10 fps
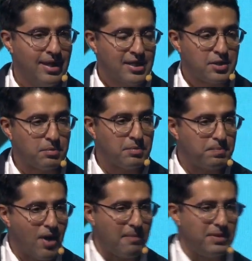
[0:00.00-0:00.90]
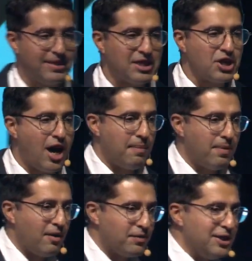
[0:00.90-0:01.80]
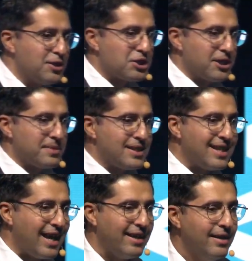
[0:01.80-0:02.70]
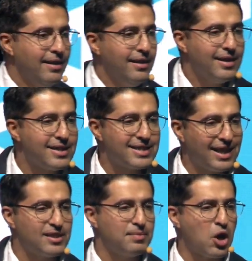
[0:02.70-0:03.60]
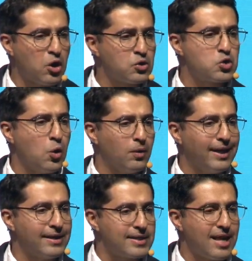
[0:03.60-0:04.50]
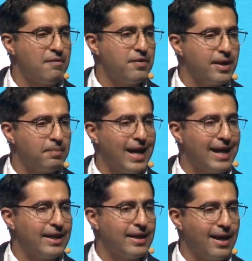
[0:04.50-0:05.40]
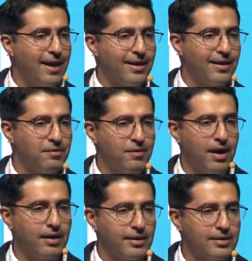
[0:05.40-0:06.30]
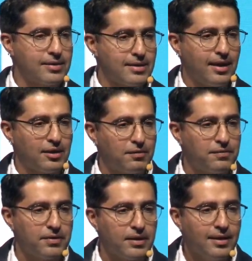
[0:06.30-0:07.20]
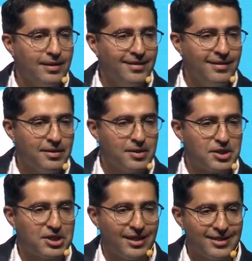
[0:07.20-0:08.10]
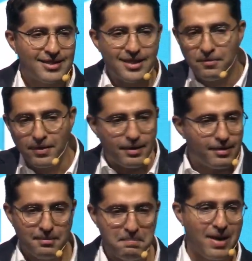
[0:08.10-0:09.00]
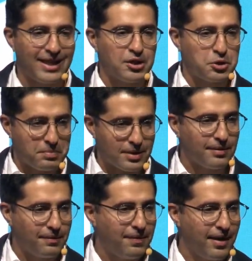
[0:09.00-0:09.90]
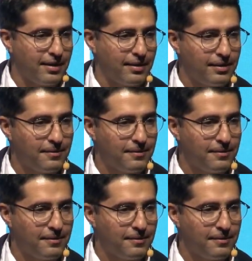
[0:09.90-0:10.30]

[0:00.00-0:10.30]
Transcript: So probably the job of leadership today is not about controlling, staffing, planning, hiring and firing, and this kind of scientific management thing.